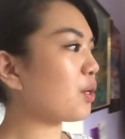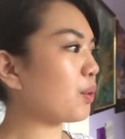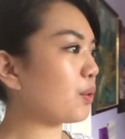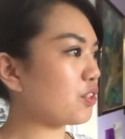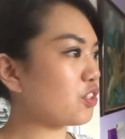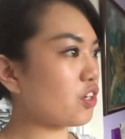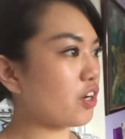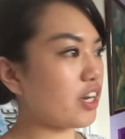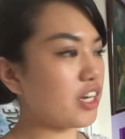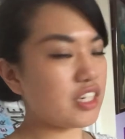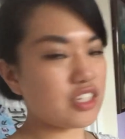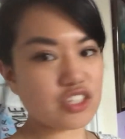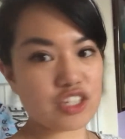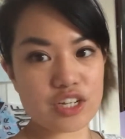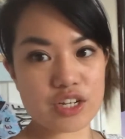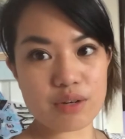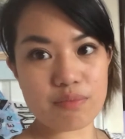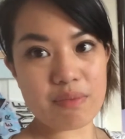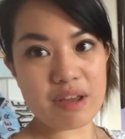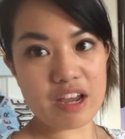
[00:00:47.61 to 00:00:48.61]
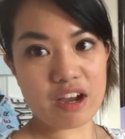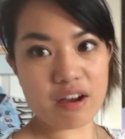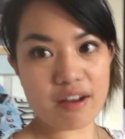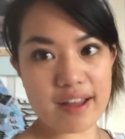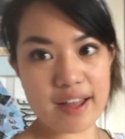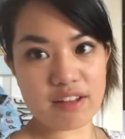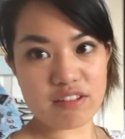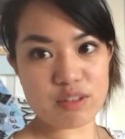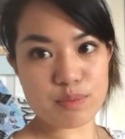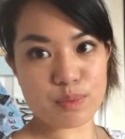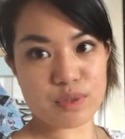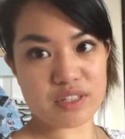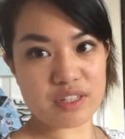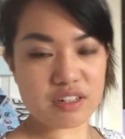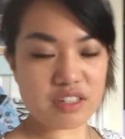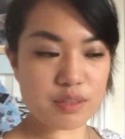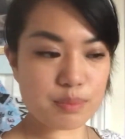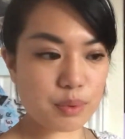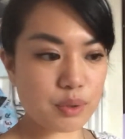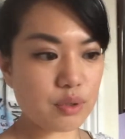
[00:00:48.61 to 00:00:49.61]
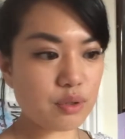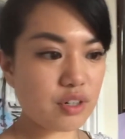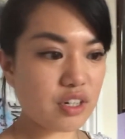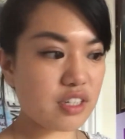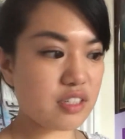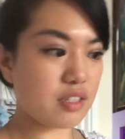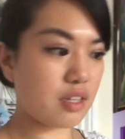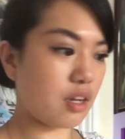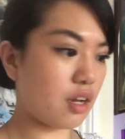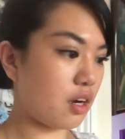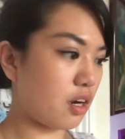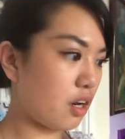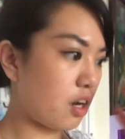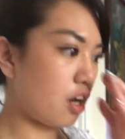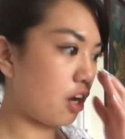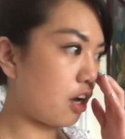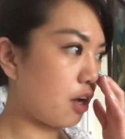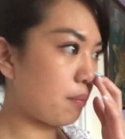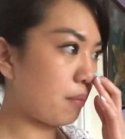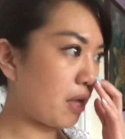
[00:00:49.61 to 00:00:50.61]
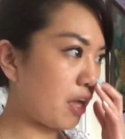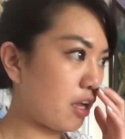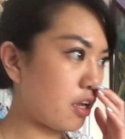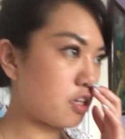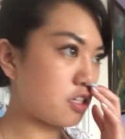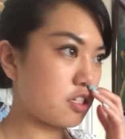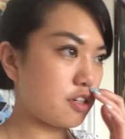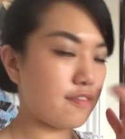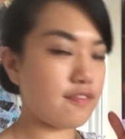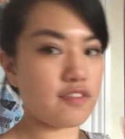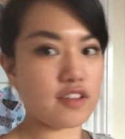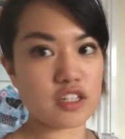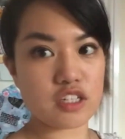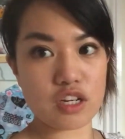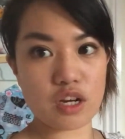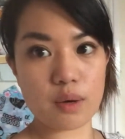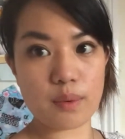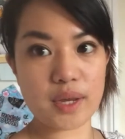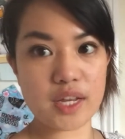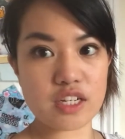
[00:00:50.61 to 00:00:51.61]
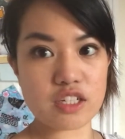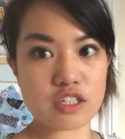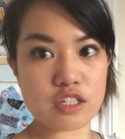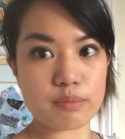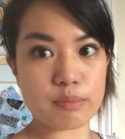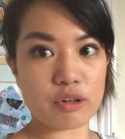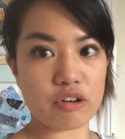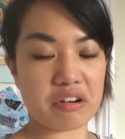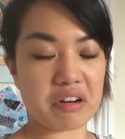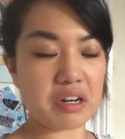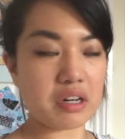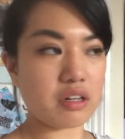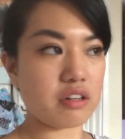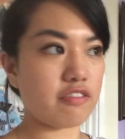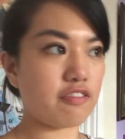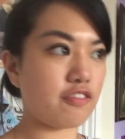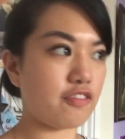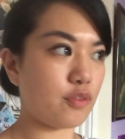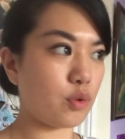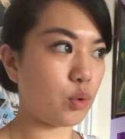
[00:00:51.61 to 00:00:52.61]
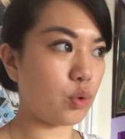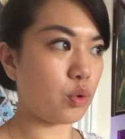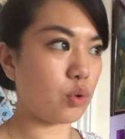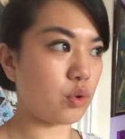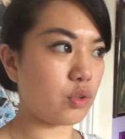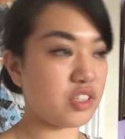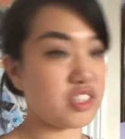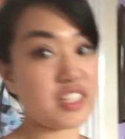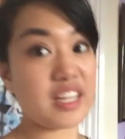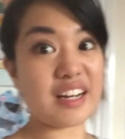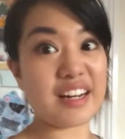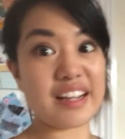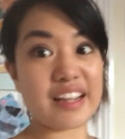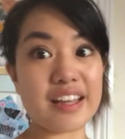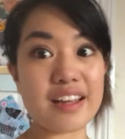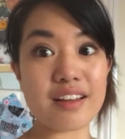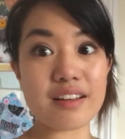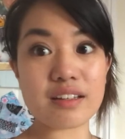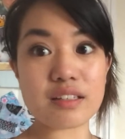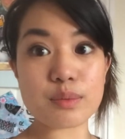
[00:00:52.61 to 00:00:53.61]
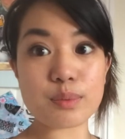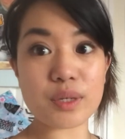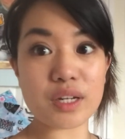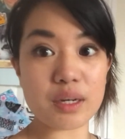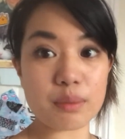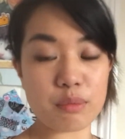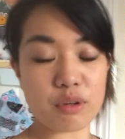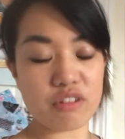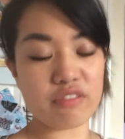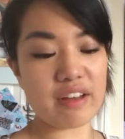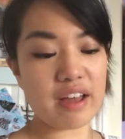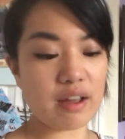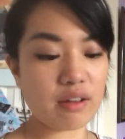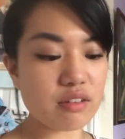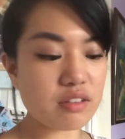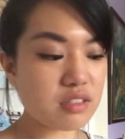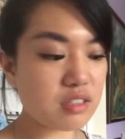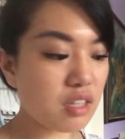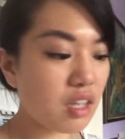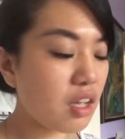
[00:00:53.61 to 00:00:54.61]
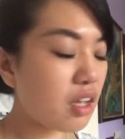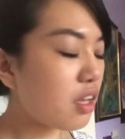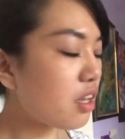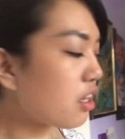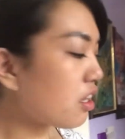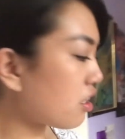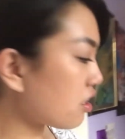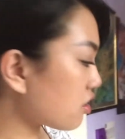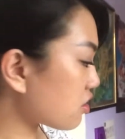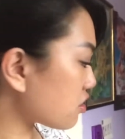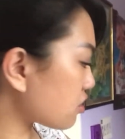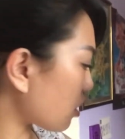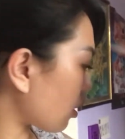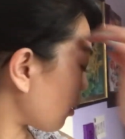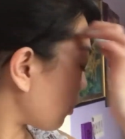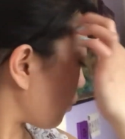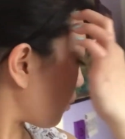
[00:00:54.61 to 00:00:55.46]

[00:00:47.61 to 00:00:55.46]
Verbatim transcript: we're trying to make our house presentable because they're going to come and video it tomorrow for selling it because we're going to move house. So,